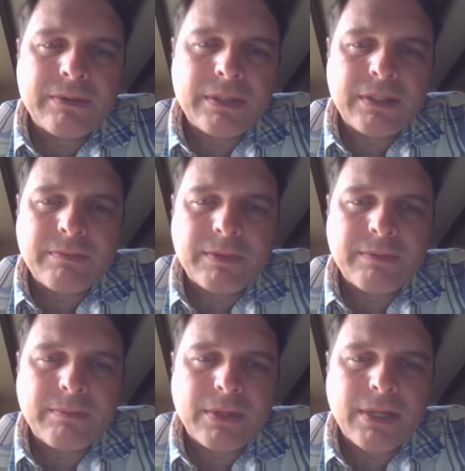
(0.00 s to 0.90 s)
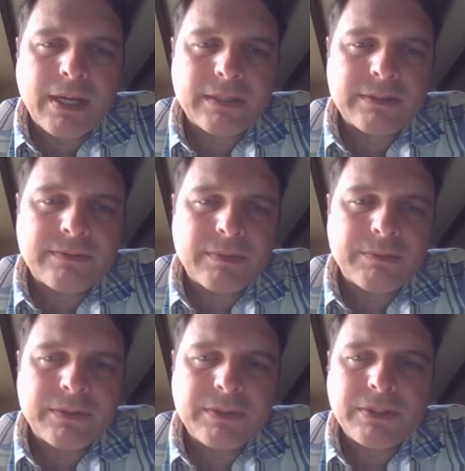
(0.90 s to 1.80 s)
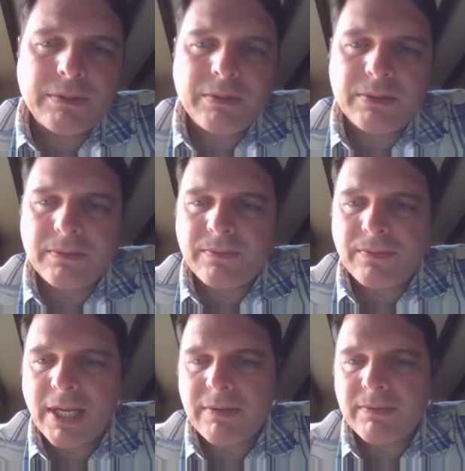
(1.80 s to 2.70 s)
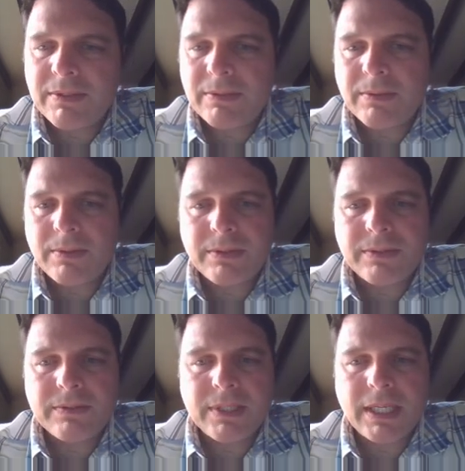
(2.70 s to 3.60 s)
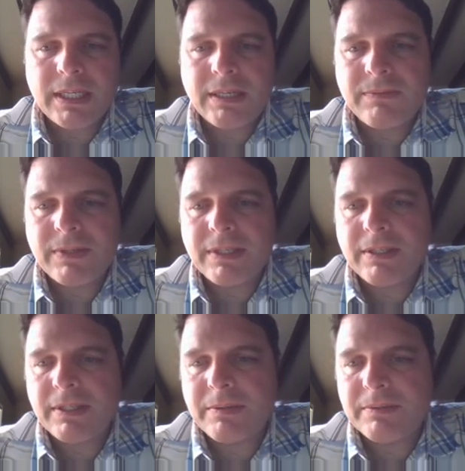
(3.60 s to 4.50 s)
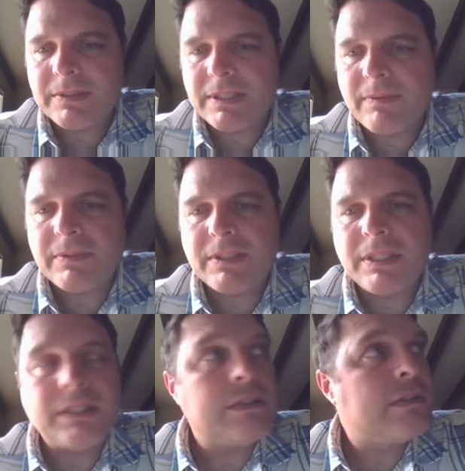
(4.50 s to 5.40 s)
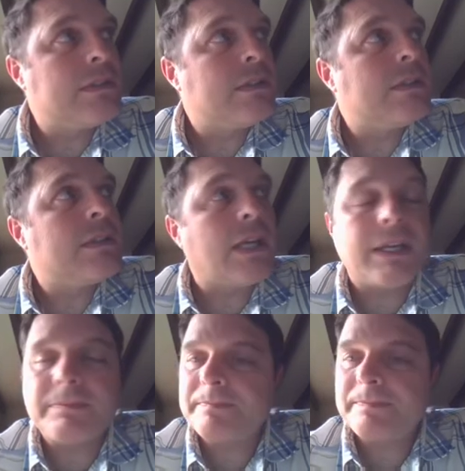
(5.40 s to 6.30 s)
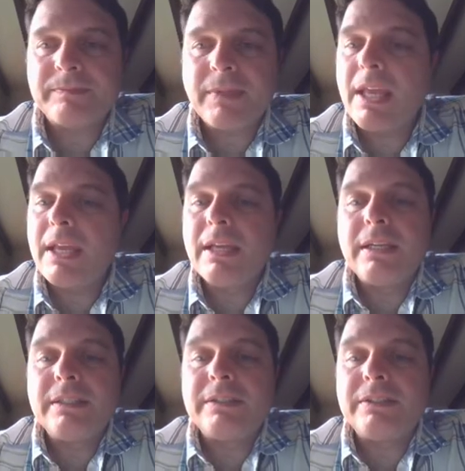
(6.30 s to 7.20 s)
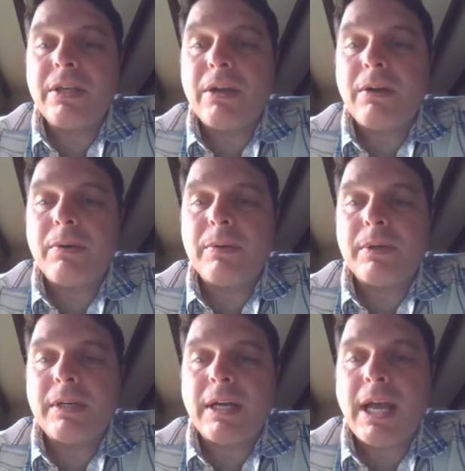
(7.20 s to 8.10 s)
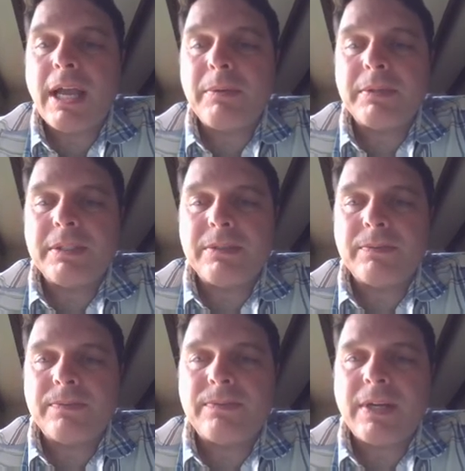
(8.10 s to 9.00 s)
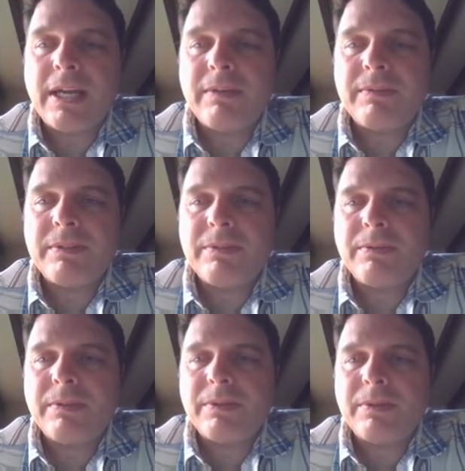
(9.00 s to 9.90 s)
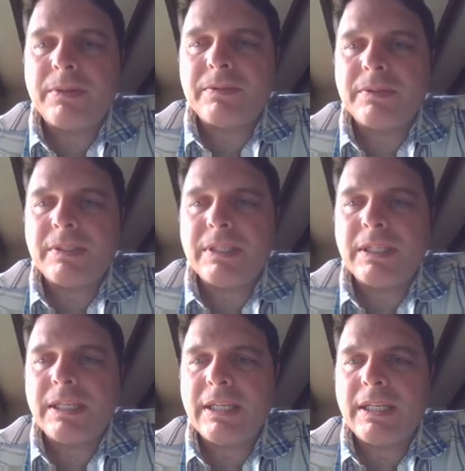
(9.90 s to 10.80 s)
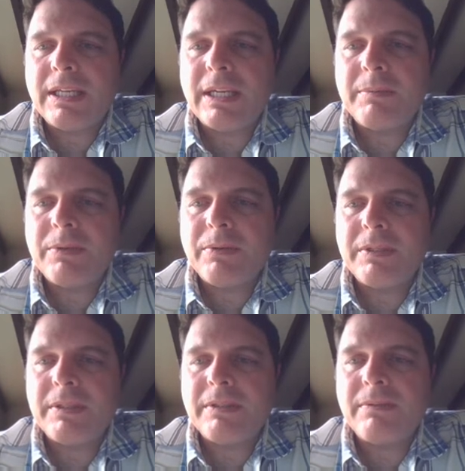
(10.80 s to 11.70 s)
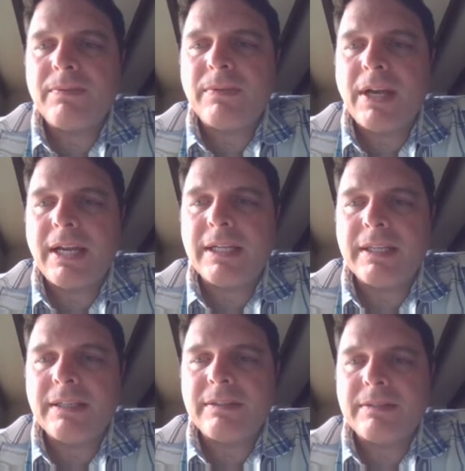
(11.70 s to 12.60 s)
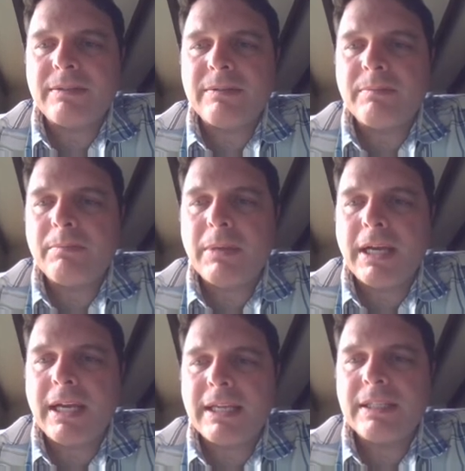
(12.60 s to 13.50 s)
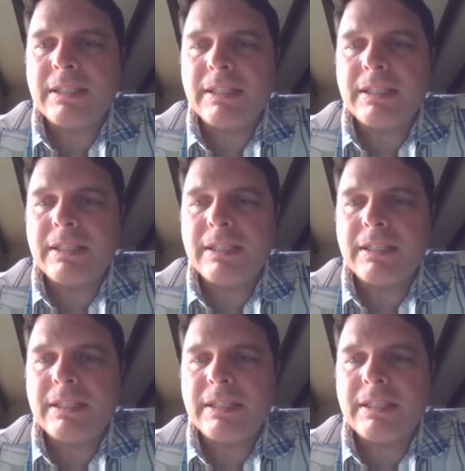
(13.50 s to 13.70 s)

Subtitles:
the number of blocks from 0 to 5 2/3, and I found out that was 17. Okay. So I would do 5 2/3, and I'm going to divide it by